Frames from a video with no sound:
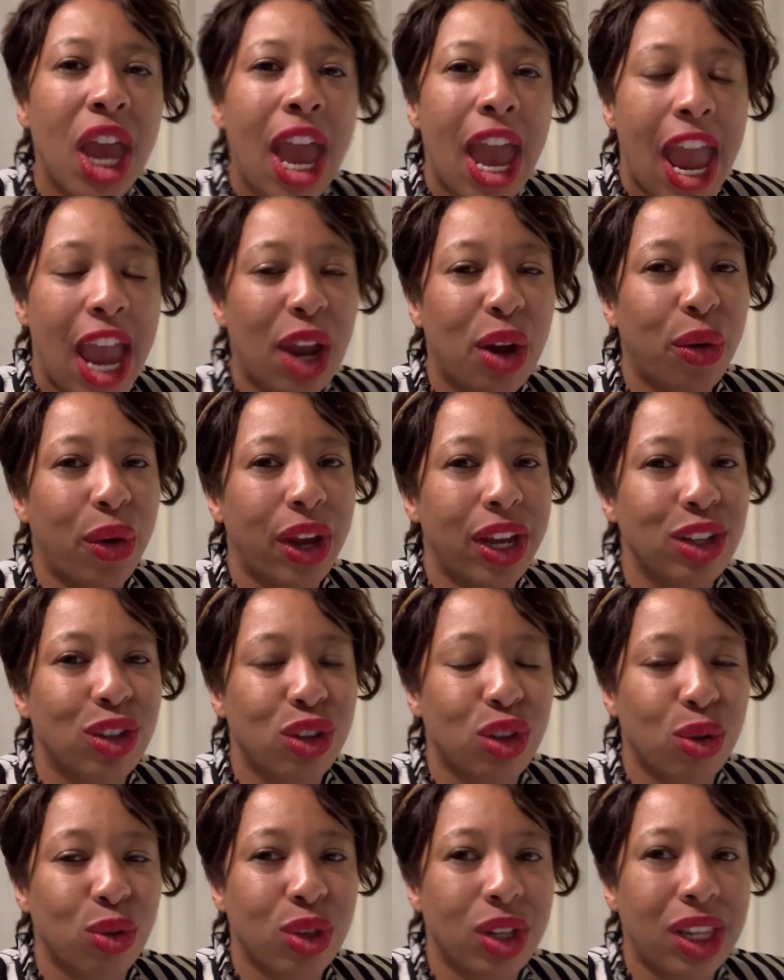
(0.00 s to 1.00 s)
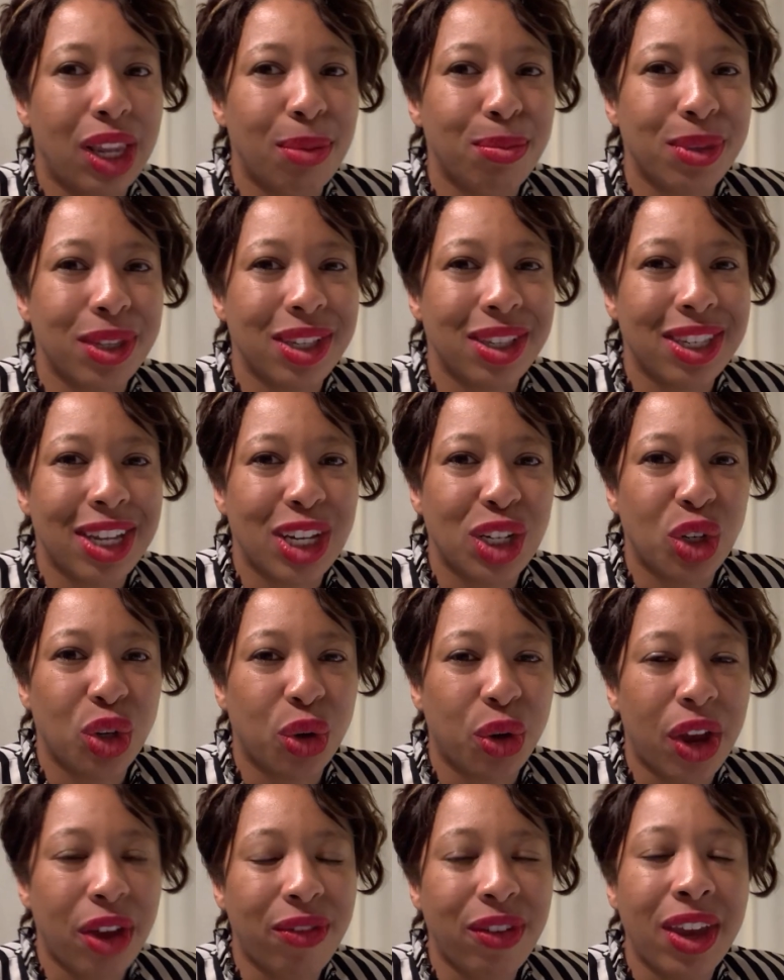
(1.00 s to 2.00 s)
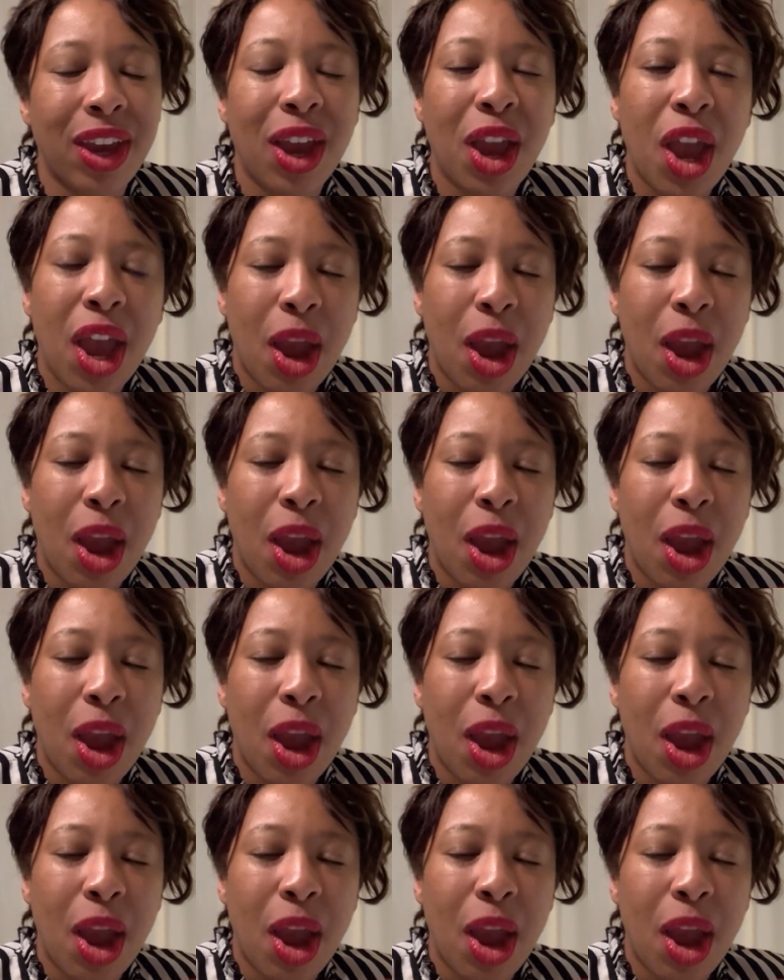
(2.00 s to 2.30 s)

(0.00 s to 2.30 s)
and creates those lumps inside your gravy.